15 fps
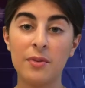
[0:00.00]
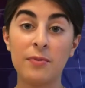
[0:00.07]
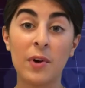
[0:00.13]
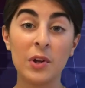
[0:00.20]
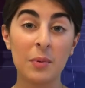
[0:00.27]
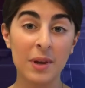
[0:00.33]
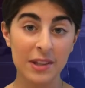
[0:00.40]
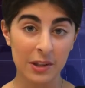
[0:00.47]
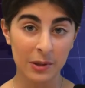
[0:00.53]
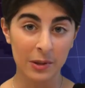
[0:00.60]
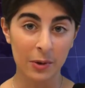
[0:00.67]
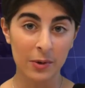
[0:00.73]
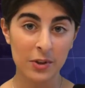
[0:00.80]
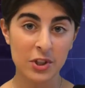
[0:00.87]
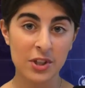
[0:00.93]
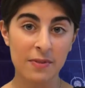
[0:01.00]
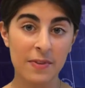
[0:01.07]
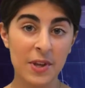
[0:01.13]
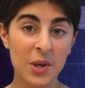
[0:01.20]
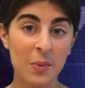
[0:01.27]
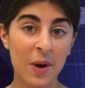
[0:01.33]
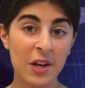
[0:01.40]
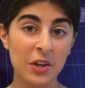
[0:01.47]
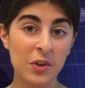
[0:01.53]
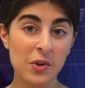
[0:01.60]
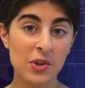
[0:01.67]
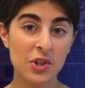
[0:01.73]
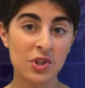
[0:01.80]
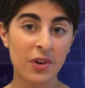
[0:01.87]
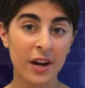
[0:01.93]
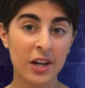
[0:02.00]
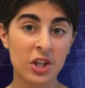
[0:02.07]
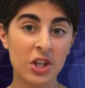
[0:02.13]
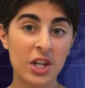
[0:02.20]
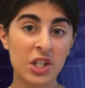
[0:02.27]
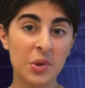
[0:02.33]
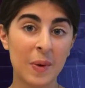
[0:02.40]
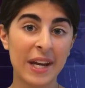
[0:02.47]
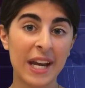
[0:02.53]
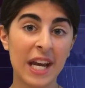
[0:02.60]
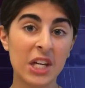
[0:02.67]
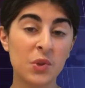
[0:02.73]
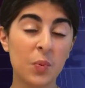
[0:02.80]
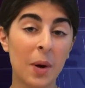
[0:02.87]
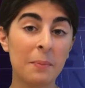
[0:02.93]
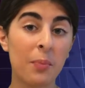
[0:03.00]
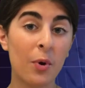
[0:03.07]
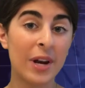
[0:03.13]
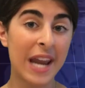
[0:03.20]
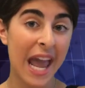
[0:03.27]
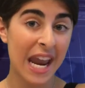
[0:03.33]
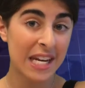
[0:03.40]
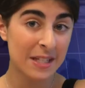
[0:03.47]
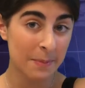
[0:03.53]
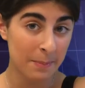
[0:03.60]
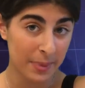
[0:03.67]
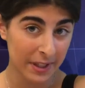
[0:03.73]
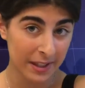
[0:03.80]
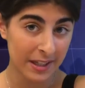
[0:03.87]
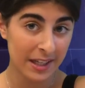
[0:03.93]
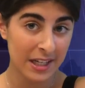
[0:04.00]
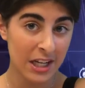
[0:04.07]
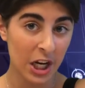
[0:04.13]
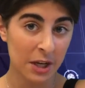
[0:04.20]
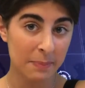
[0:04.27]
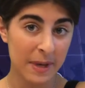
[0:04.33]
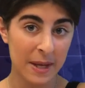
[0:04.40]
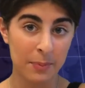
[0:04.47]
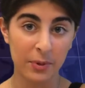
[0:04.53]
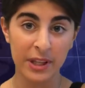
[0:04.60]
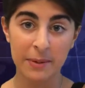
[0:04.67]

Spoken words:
Following the launch of the UN Youth Strategy to engage 1.8 billion young people